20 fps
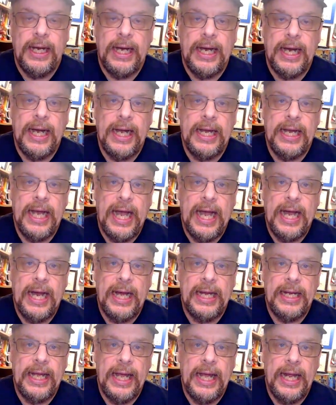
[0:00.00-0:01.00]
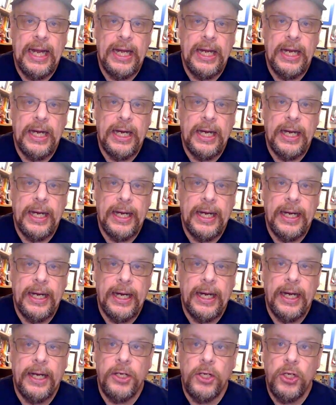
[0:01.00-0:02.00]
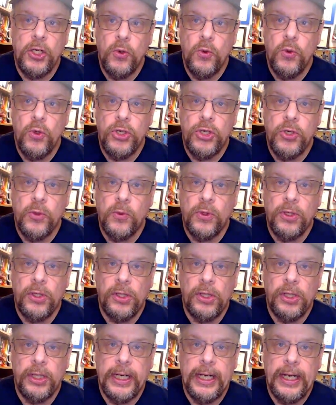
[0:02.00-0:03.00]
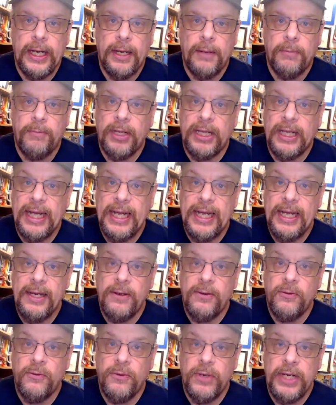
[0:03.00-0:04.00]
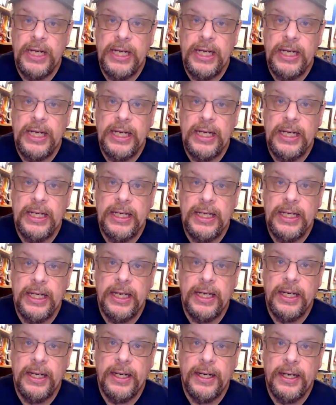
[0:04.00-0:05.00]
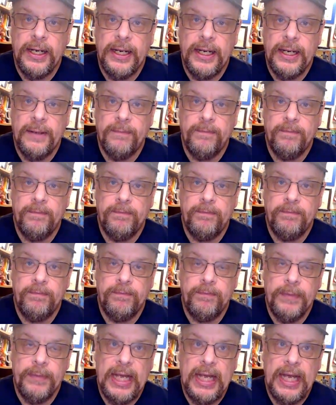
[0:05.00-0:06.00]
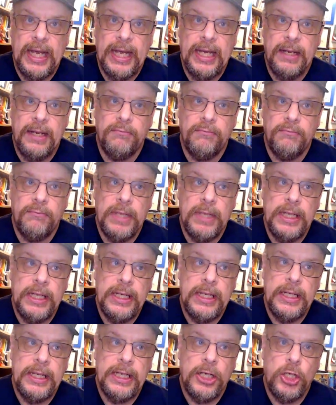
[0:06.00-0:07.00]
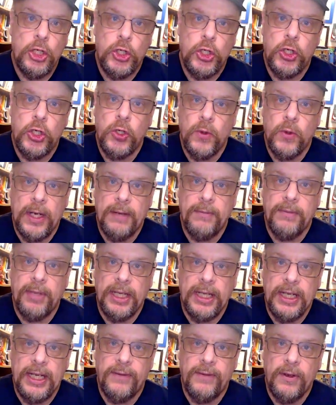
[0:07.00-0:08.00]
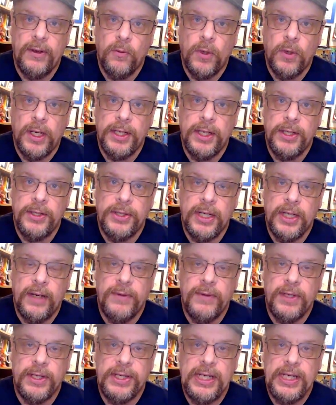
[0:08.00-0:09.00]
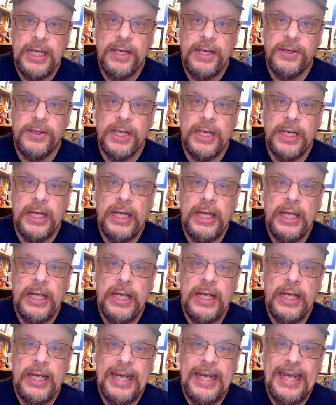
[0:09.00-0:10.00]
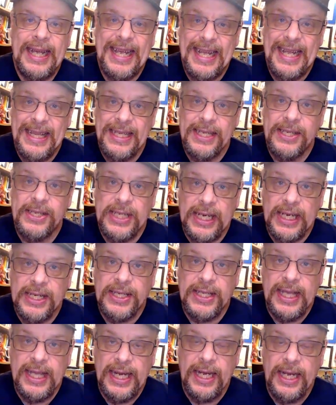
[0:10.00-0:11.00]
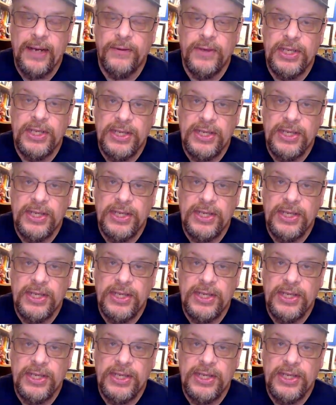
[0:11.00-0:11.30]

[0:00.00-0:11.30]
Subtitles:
I got an unusual play reading in game two, I believe it was, of the season in the sixth inning of a